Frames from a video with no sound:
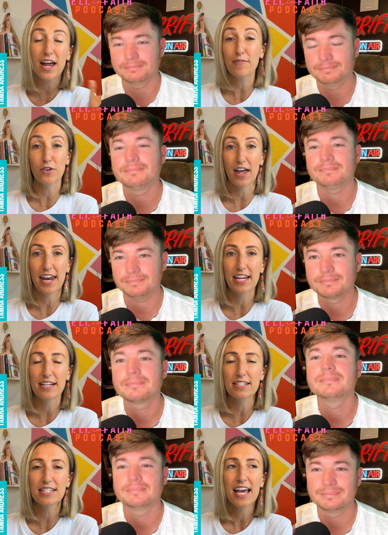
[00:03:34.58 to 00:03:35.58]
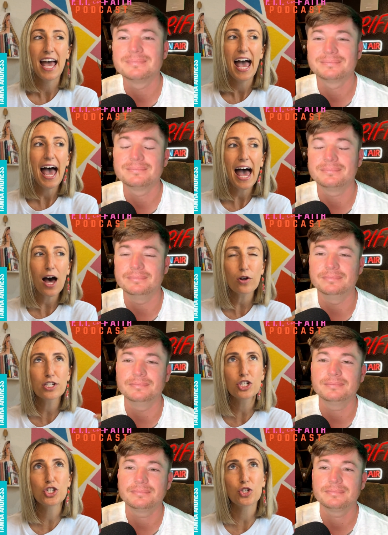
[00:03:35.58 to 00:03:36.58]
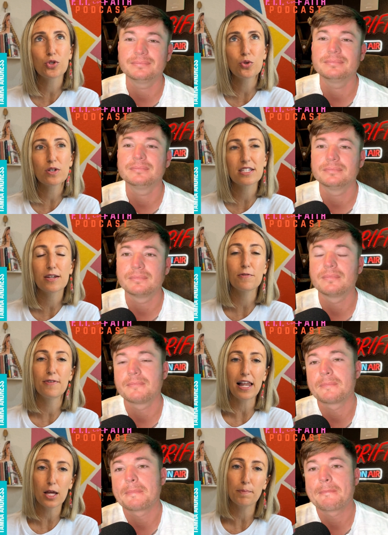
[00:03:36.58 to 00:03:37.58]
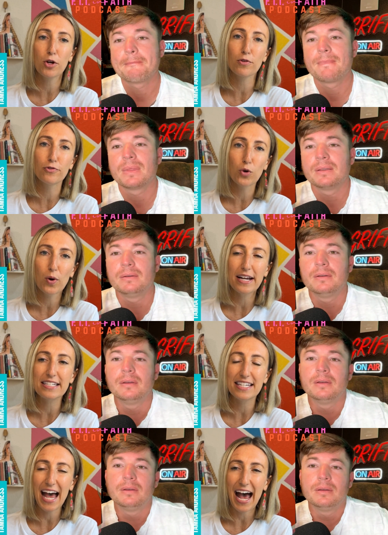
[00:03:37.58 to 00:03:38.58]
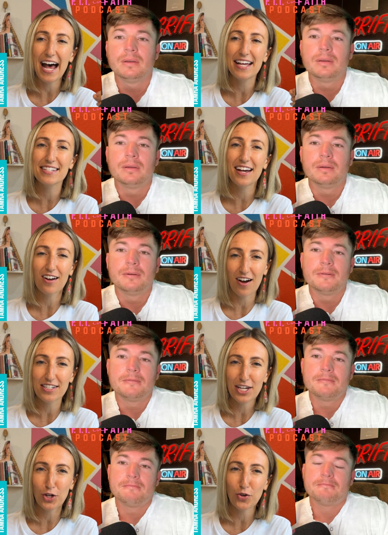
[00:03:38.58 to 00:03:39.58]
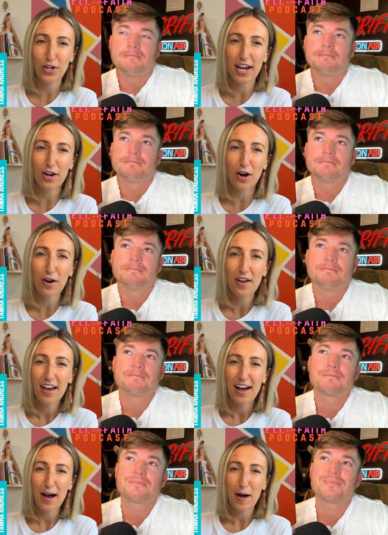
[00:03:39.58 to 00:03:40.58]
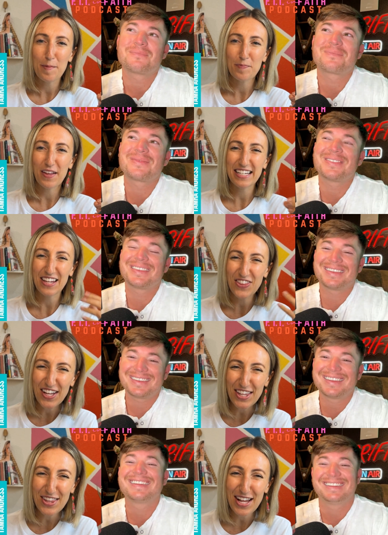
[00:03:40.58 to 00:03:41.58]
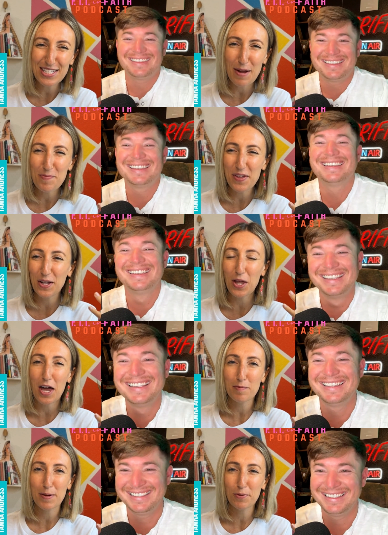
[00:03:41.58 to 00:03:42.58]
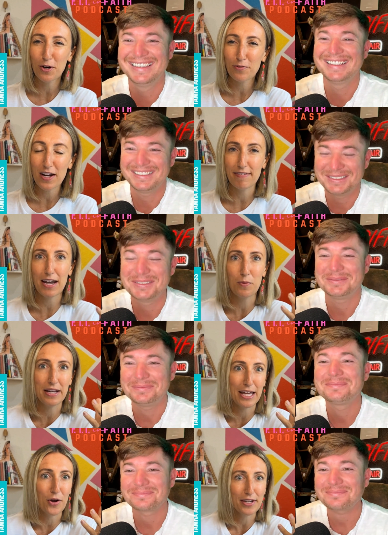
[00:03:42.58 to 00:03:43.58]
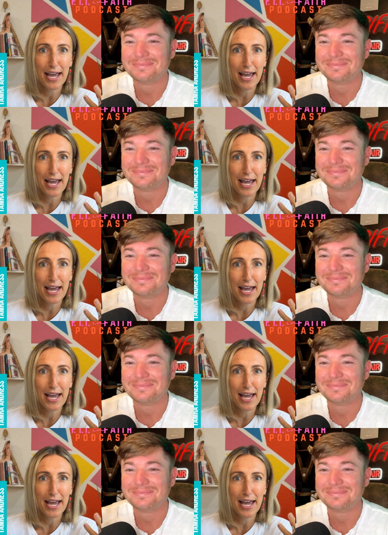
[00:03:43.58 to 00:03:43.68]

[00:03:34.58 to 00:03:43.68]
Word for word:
Speaker 1: whatever that is. How did you develop your voice as a content creator? because um, I think that that's something a lot of people are afraid of. I don't want to get